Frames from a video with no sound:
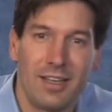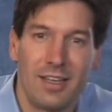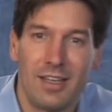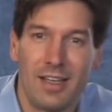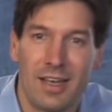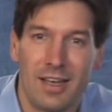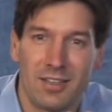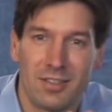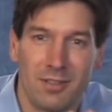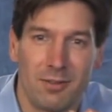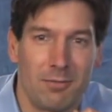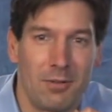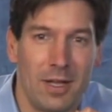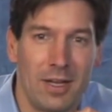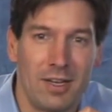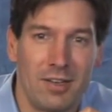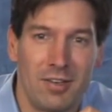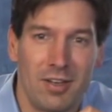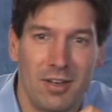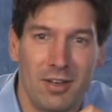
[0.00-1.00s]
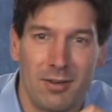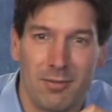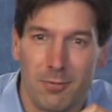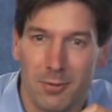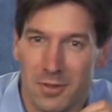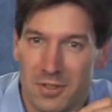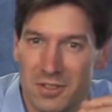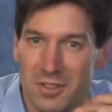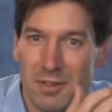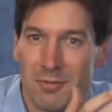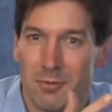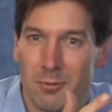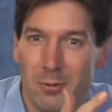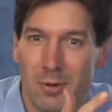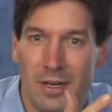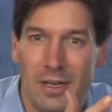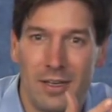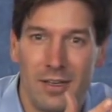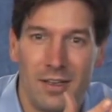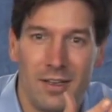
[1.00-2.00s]
He asks the flight attendant for a stiff
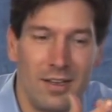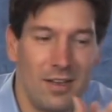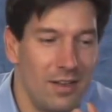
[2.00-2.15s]
drink.